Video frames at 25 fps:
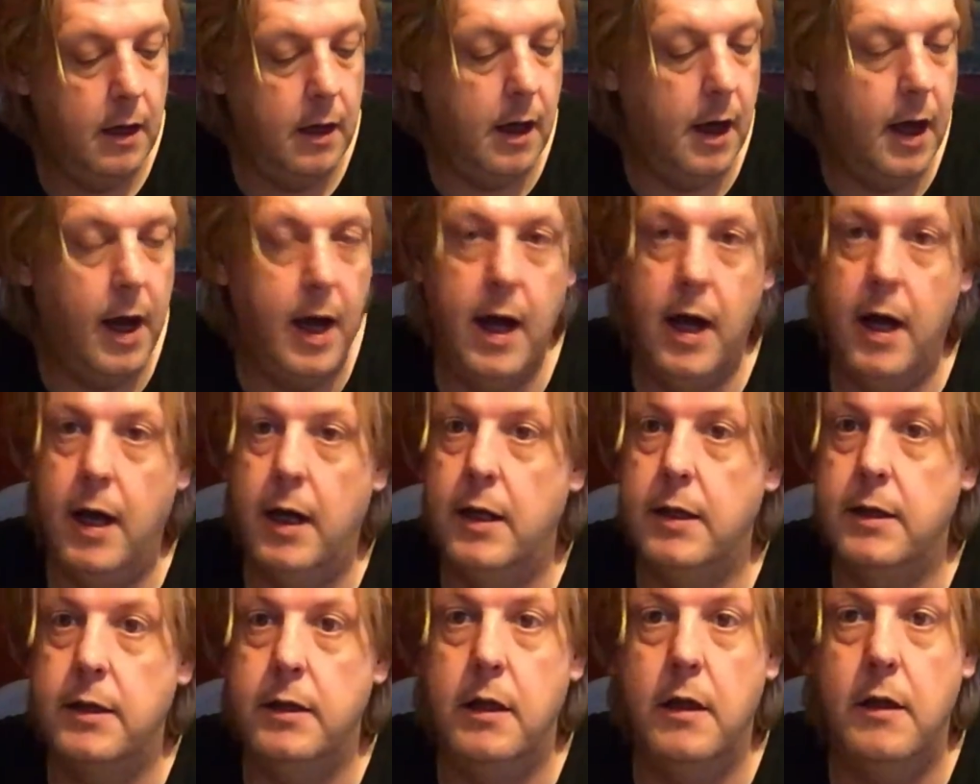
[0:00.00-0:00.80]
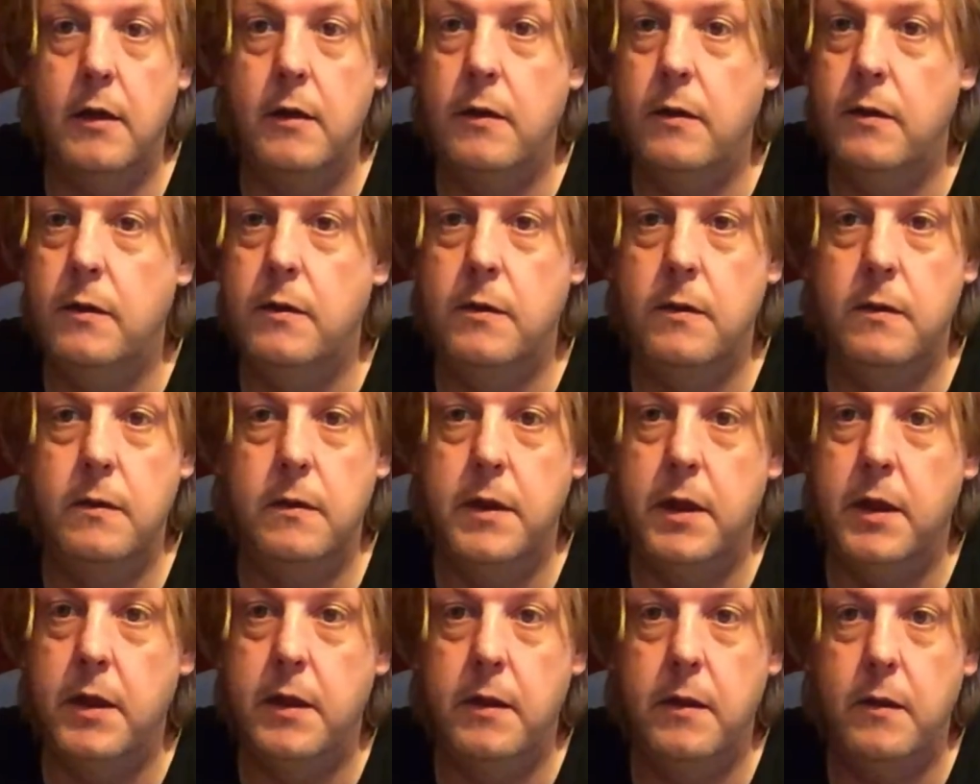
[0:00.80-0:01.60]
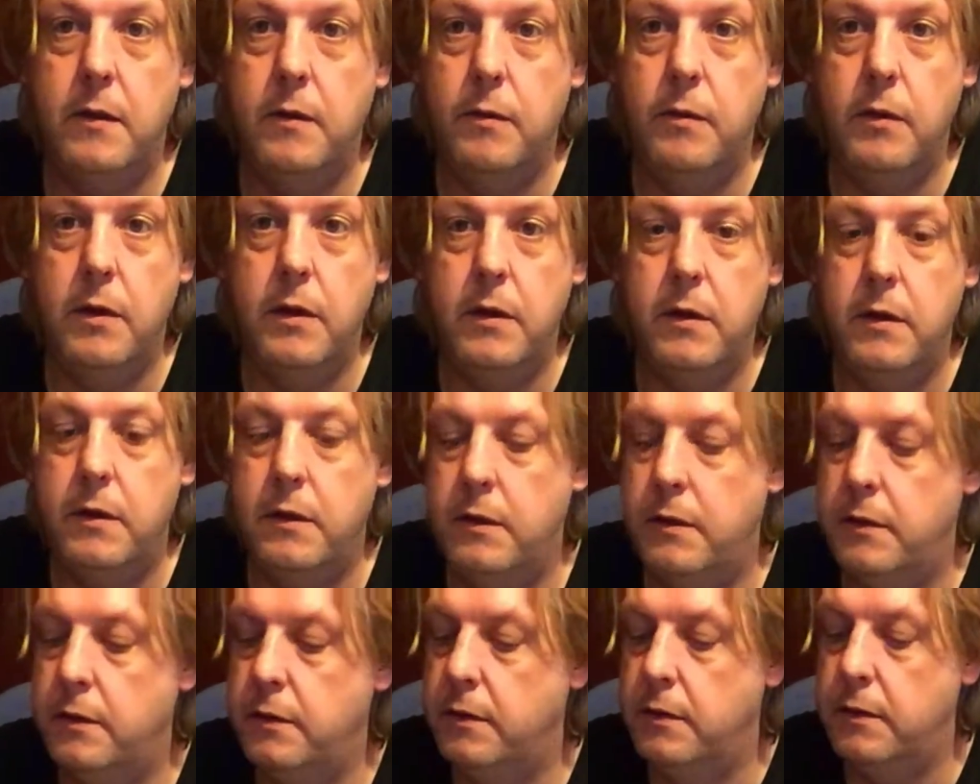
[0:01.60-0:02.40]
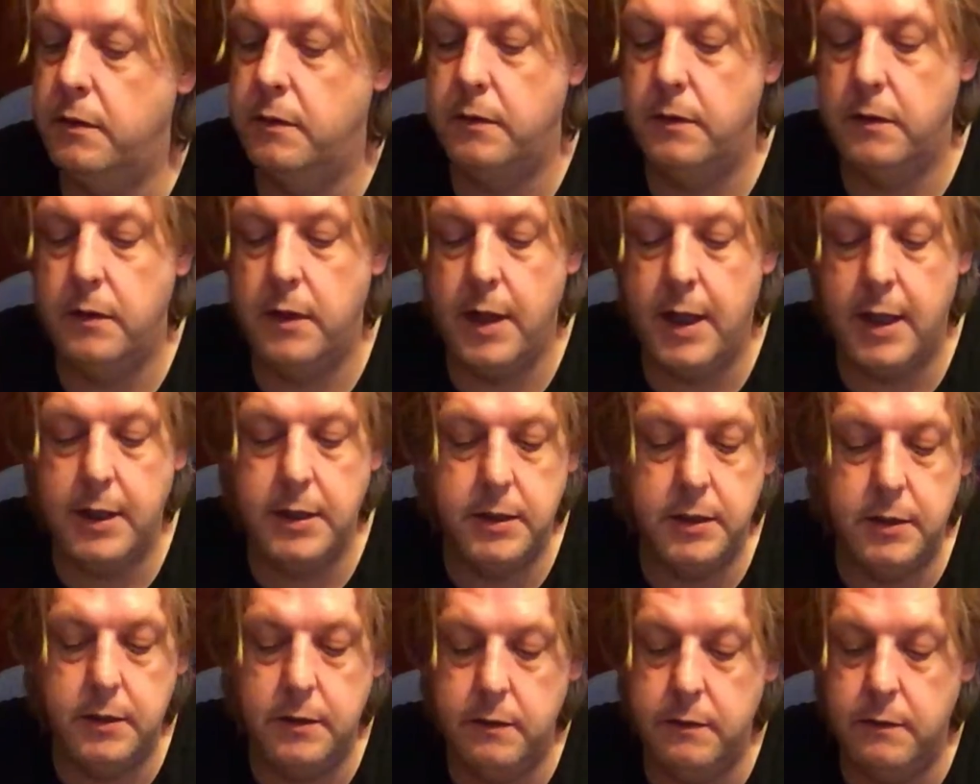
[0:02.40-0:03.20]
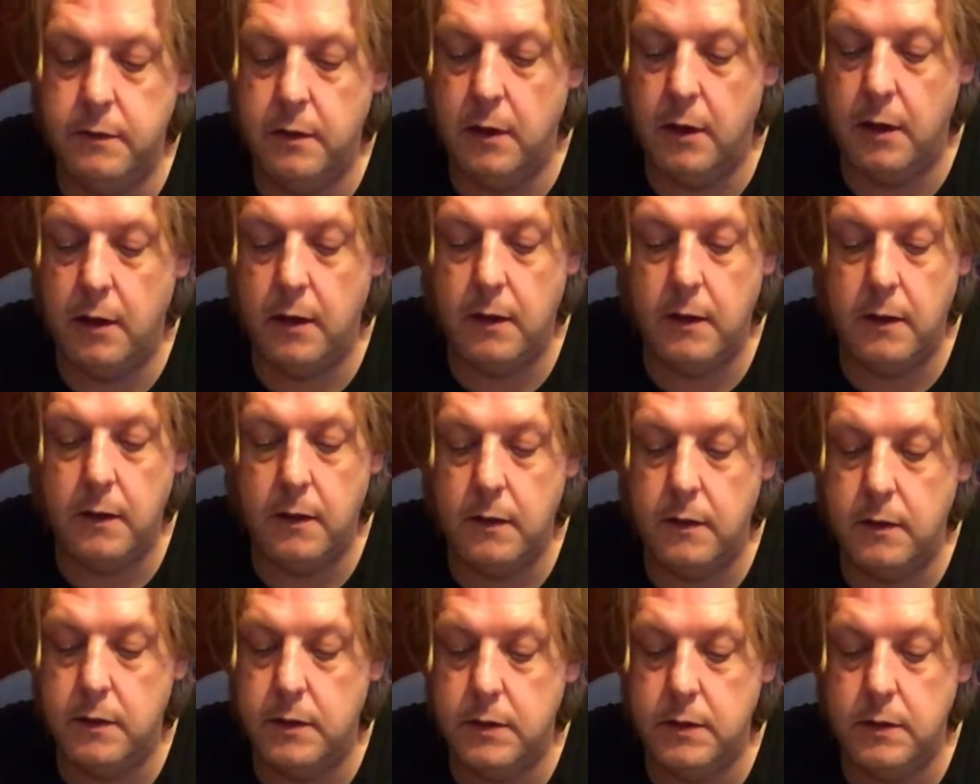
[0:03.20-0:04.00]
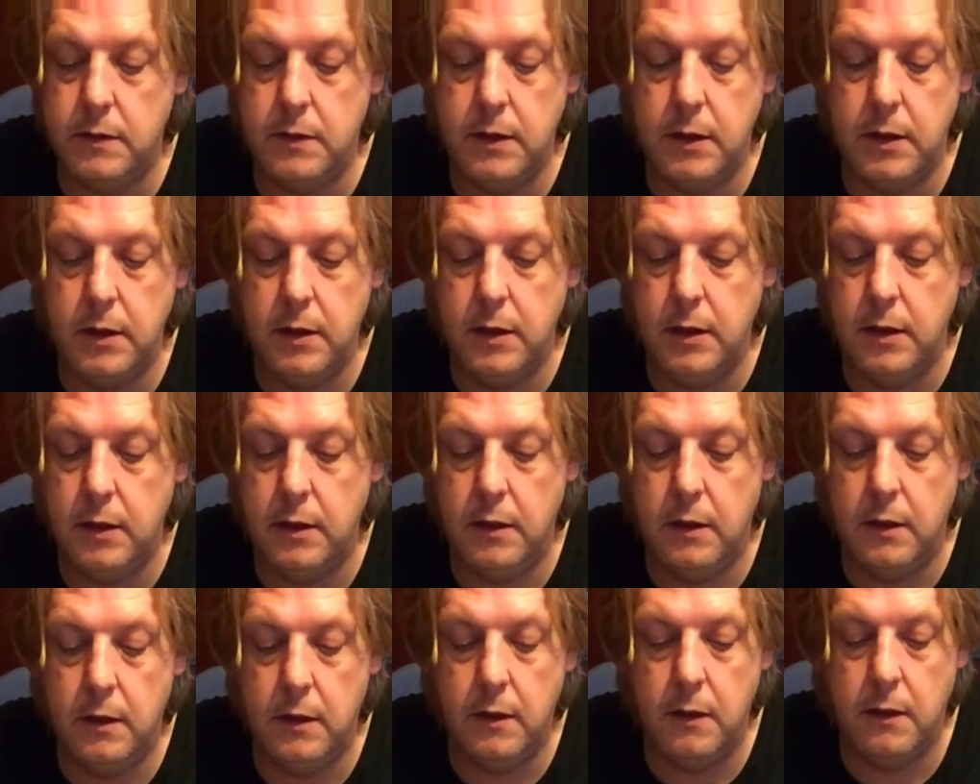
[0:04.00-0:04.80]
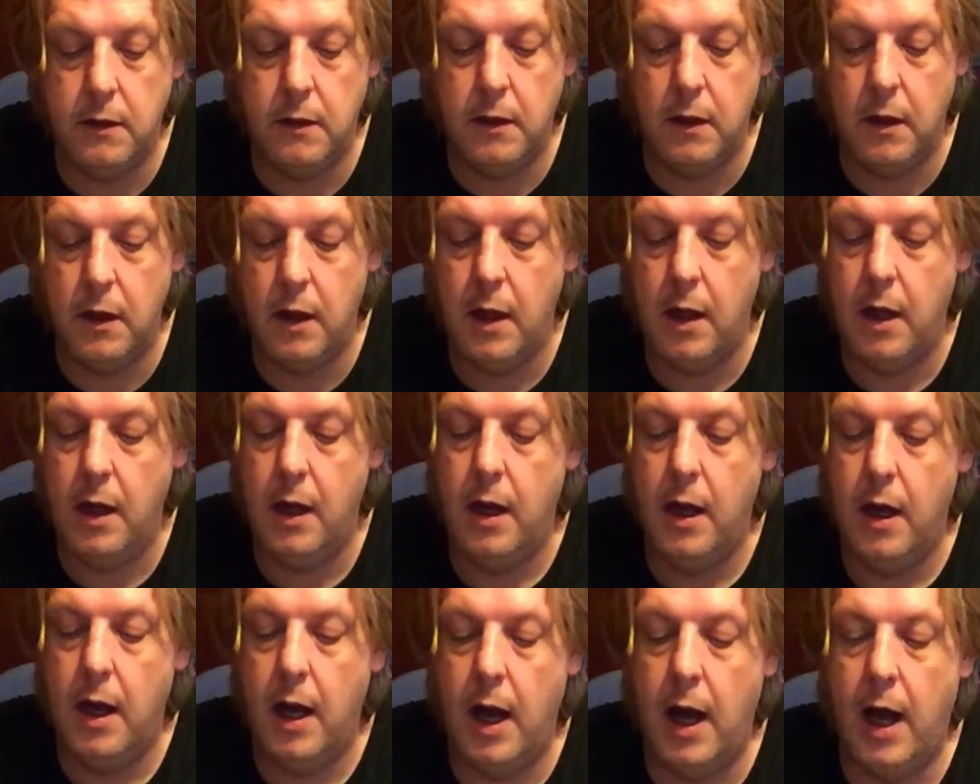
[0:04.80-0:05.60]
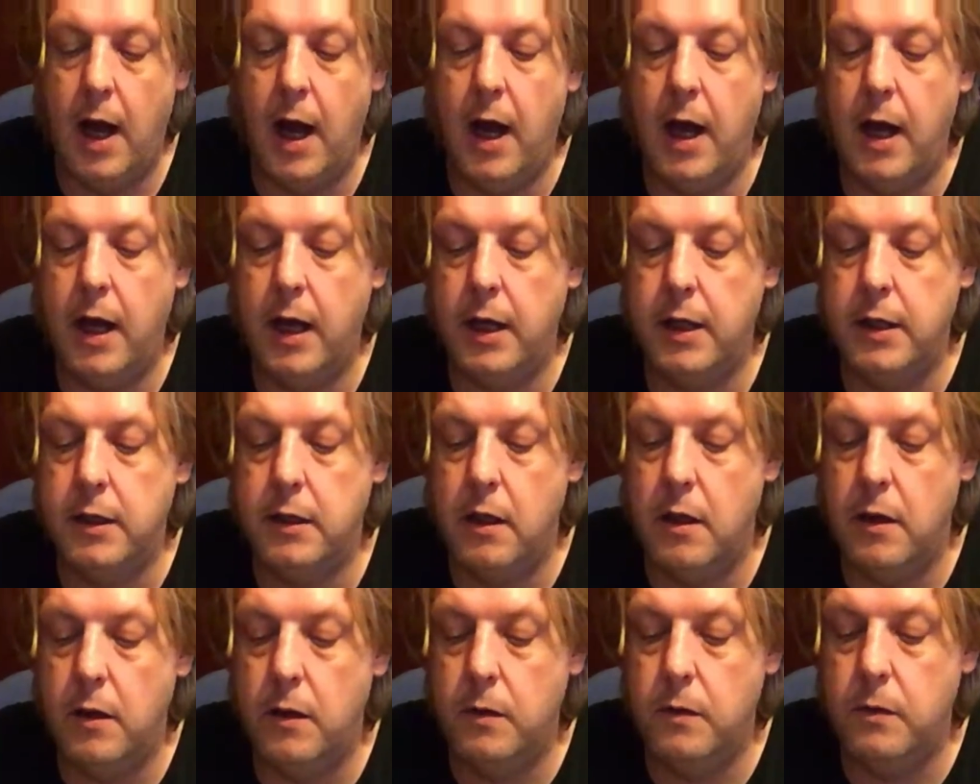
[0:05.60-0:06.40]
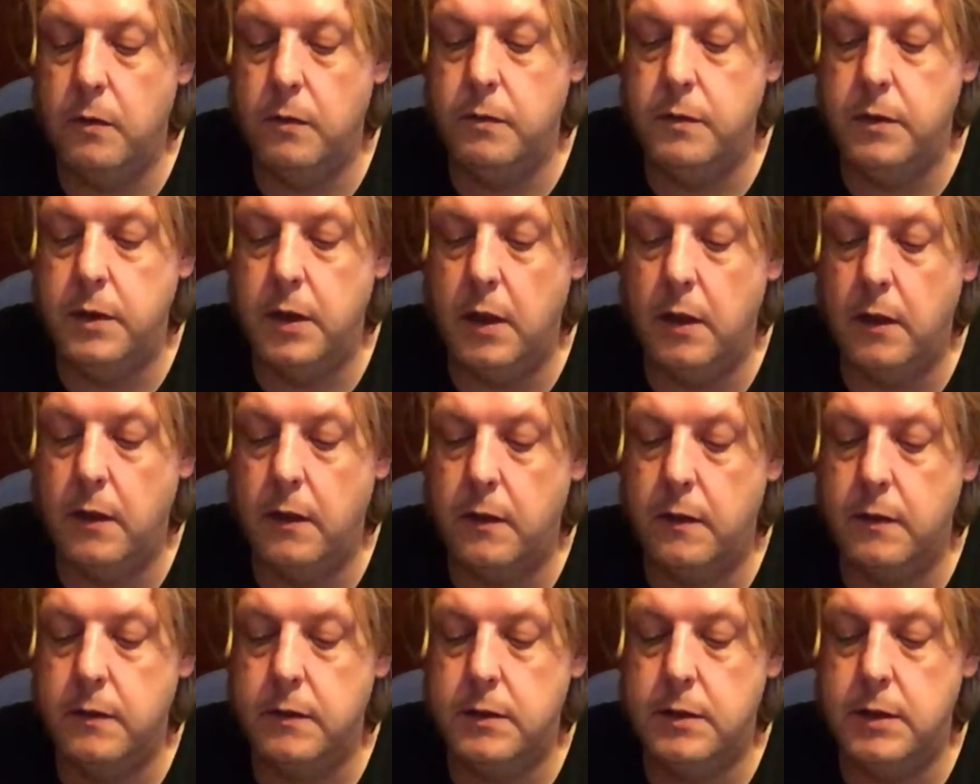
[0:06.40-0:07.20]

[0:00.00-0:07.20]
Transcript: of. I know the word that you long to hear. I know your